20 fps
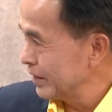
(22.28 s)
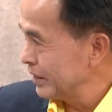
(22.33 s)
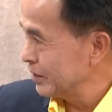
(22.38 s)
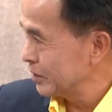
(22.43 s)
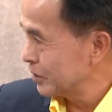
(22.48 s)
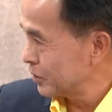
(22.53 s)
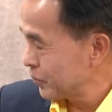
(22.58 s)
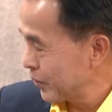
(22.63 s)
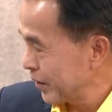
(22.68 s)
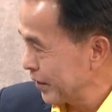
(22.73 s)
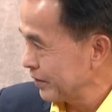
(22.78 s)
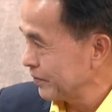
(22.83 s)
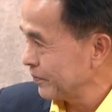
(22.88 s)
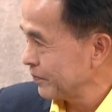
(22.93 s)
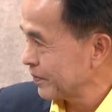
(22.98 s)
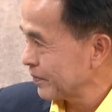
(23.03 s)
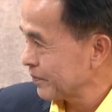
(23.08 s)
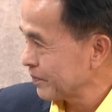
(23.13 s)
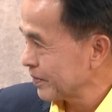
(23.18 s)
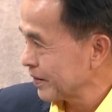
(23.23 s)
in trade,
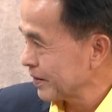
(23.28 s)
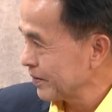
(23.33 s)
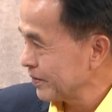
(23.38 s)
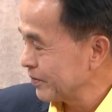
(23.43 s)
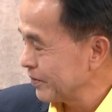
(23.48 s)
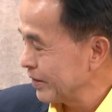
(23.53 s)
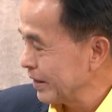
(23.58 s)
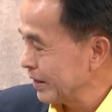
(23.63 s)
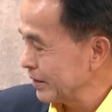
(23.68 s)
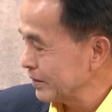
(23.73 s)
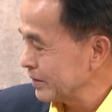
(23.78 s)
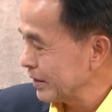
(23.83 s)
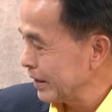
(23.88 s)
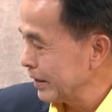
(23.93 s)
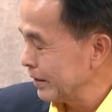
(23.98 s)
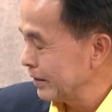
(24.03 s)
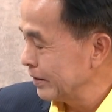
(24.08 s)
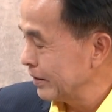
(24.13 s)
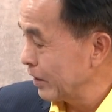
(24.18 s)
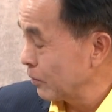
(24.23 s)
right?
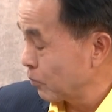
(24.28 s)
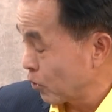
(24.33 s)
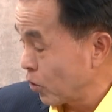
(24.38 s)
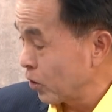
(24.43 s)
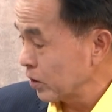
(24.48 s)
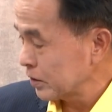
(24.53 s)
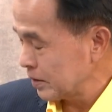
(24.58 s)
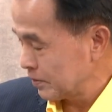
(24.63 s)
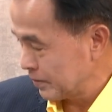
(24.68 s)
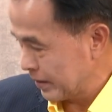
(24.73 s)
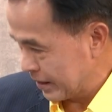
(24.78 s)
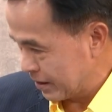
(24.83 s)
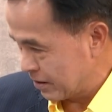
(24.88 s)
And of course,